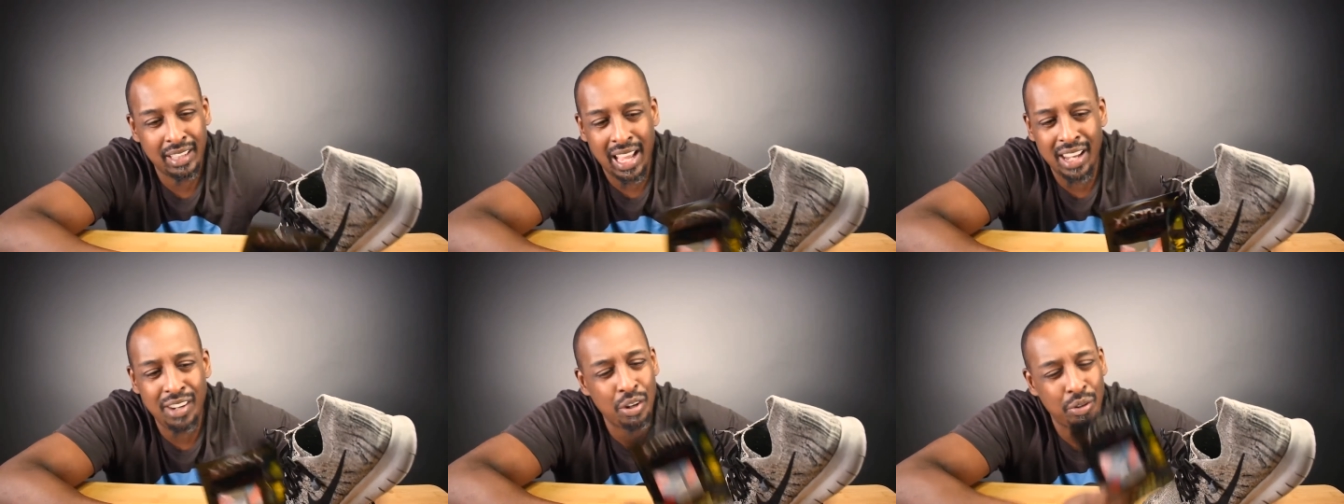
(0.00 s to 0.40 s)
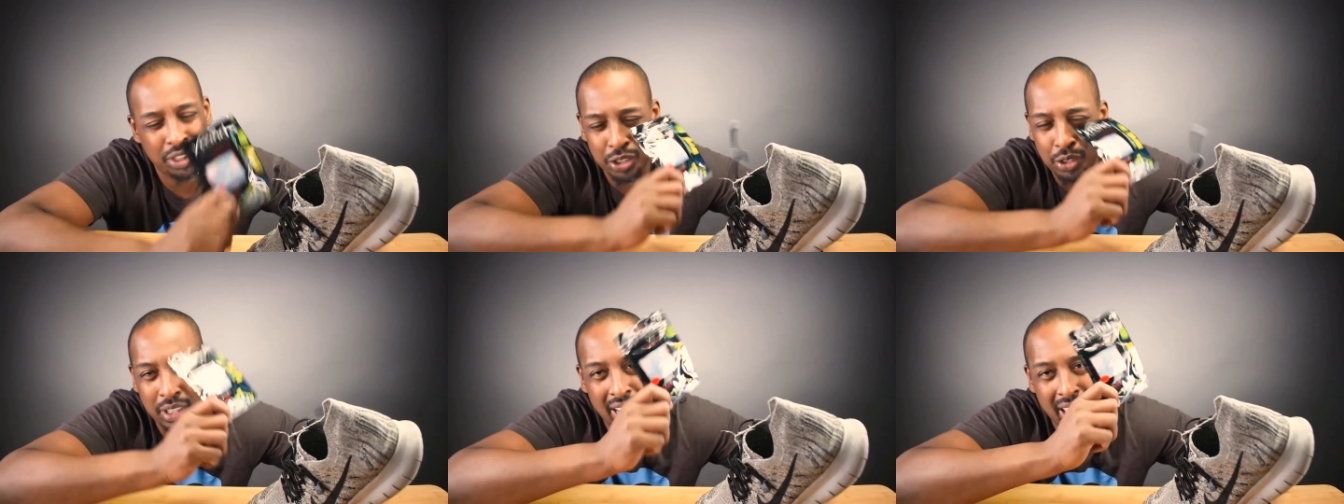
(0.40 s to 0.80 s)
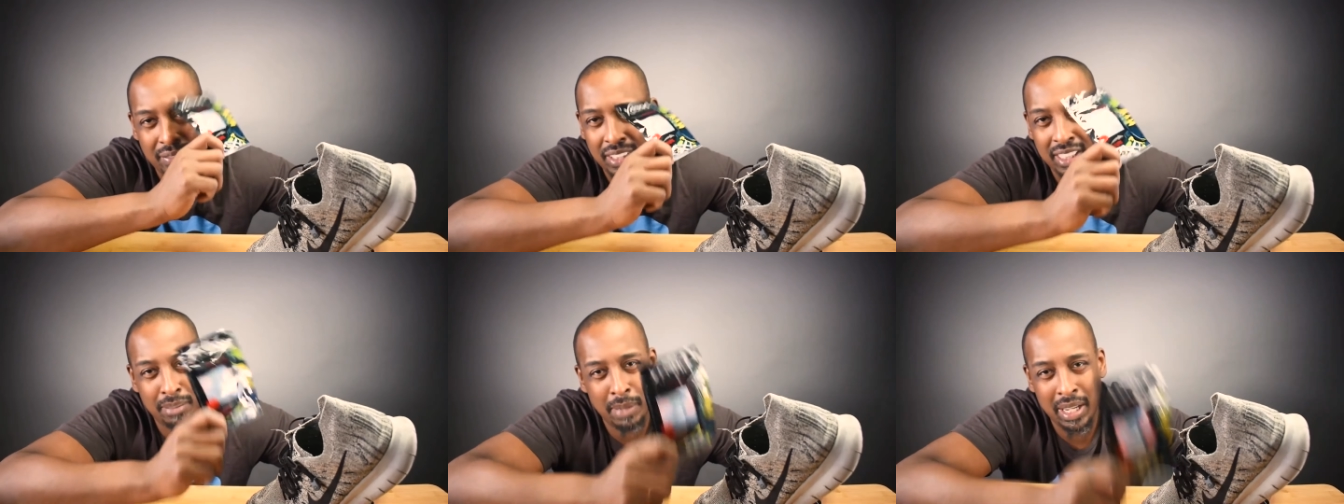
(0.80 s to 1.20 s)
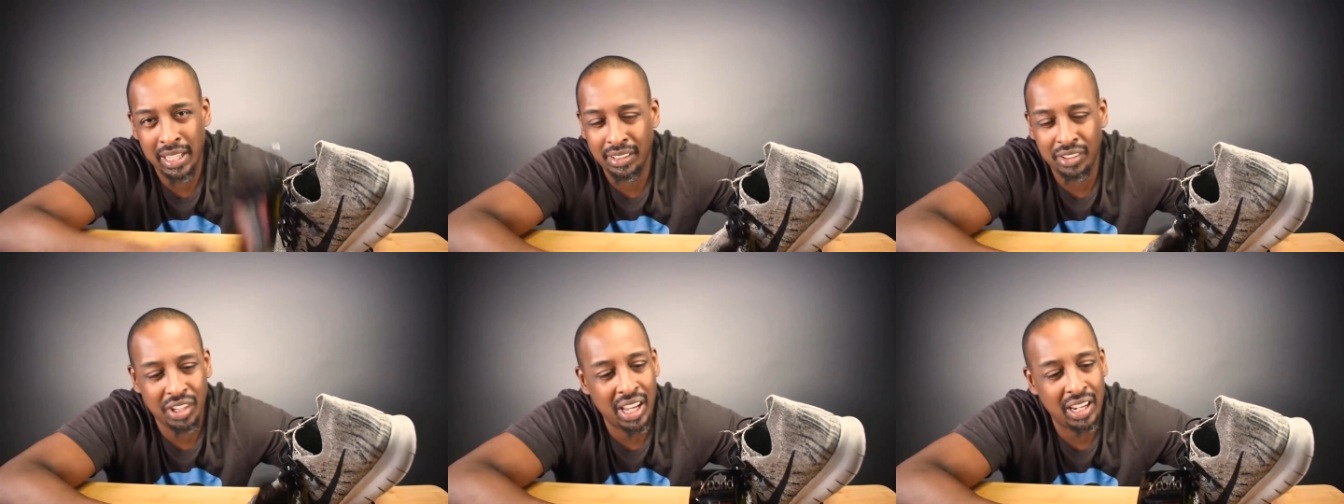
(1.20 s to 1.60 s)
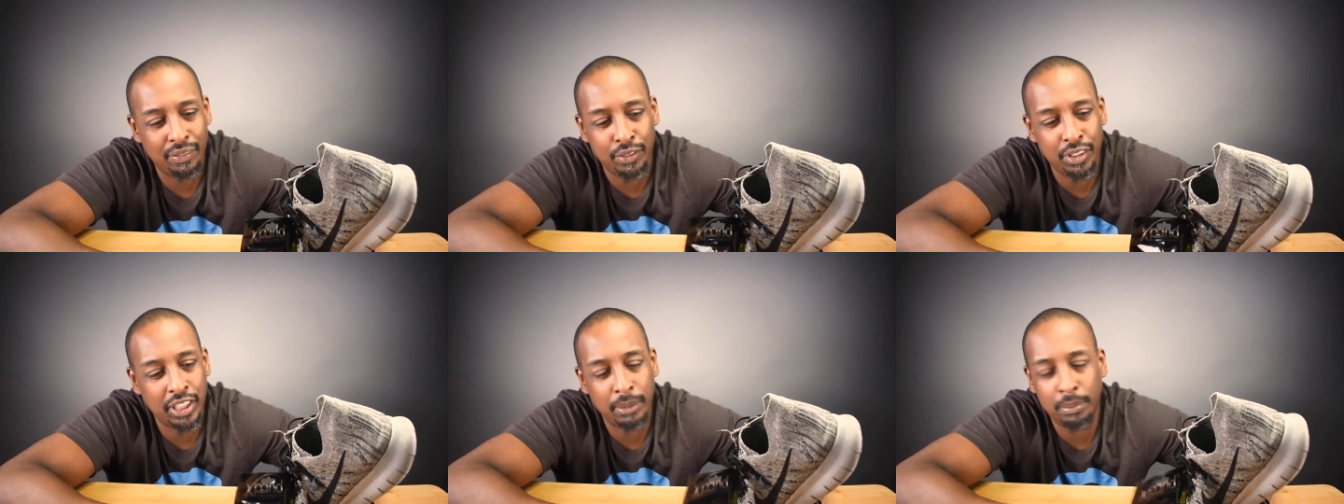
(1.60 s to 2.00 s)
I know that you can have these made in China
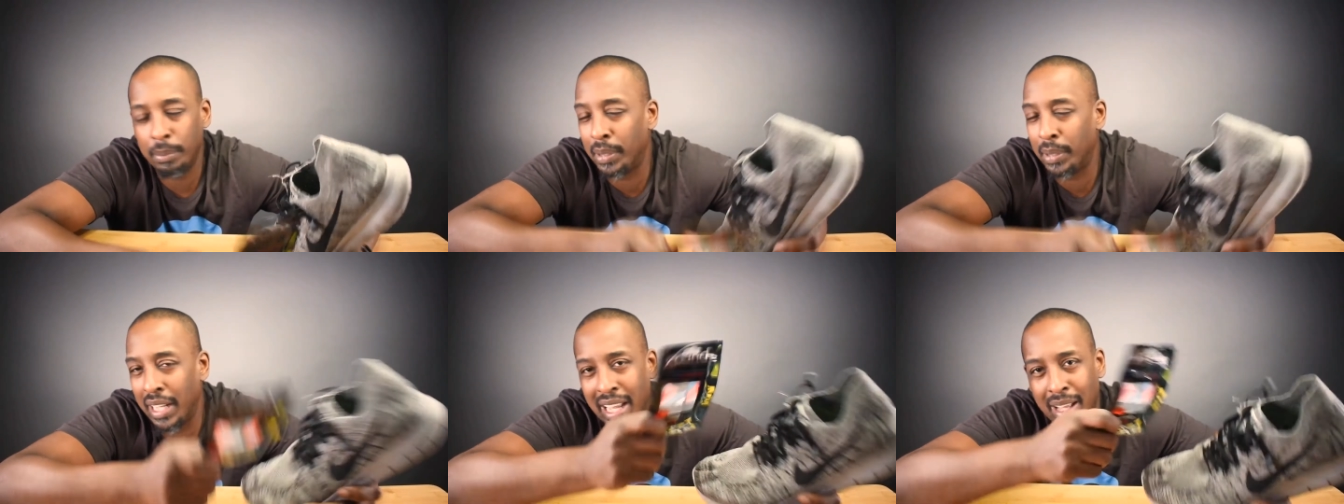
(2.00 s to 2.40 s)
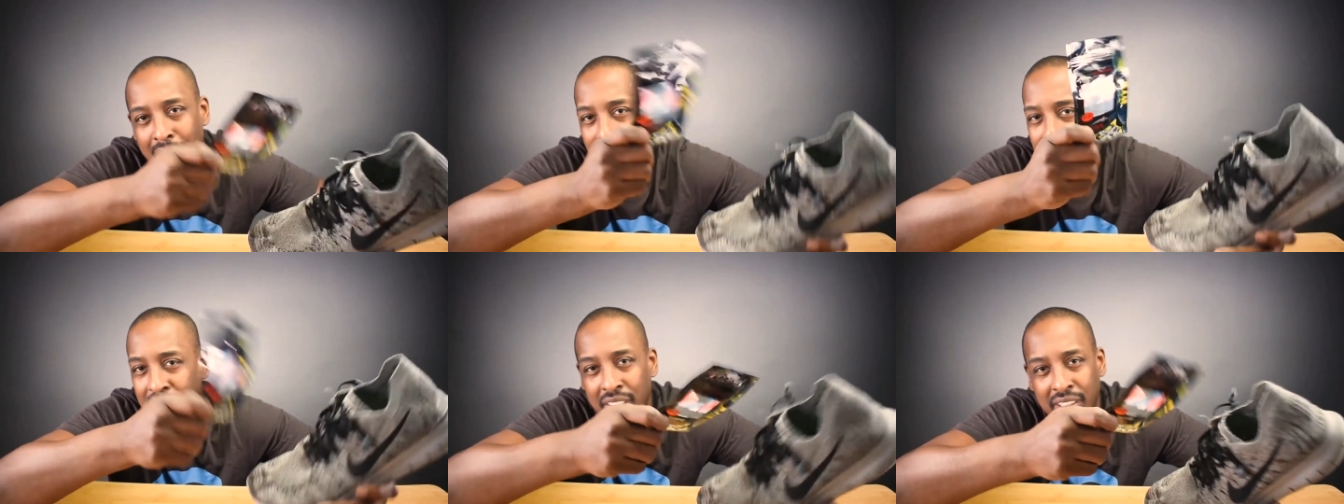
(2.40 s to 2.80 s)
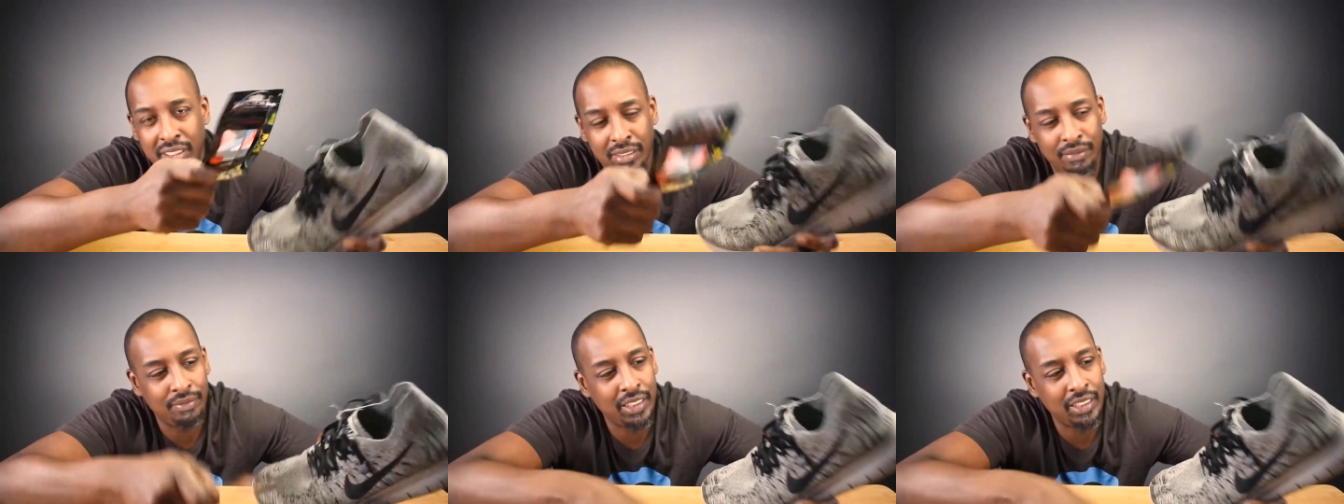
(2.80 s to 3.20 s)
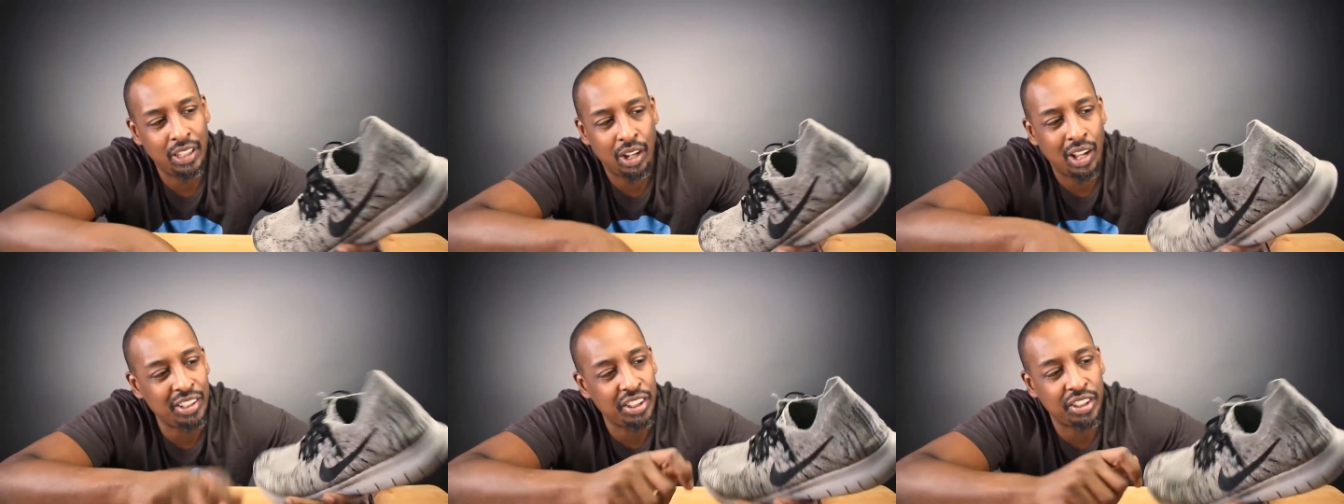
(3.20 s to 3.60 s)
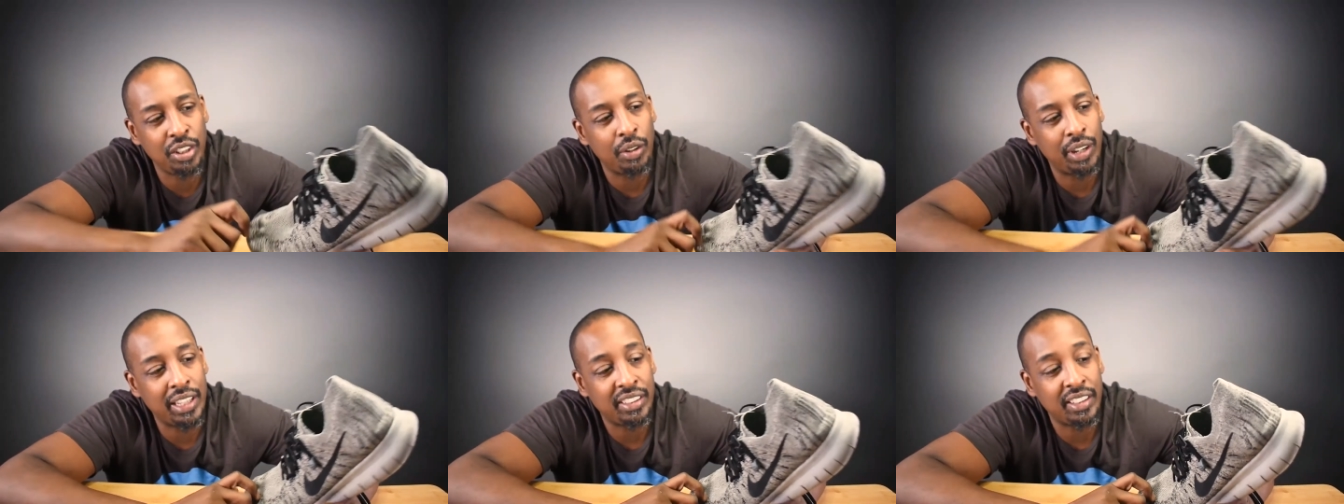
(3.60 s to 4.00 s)
for cheaper, but I just
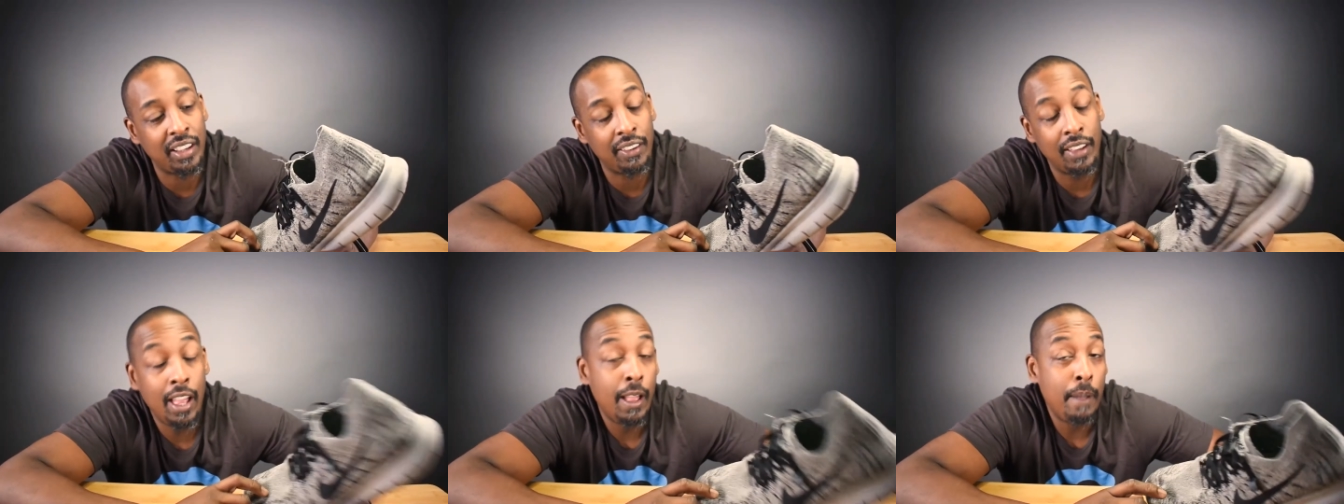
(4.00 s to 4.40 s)
know that stuff.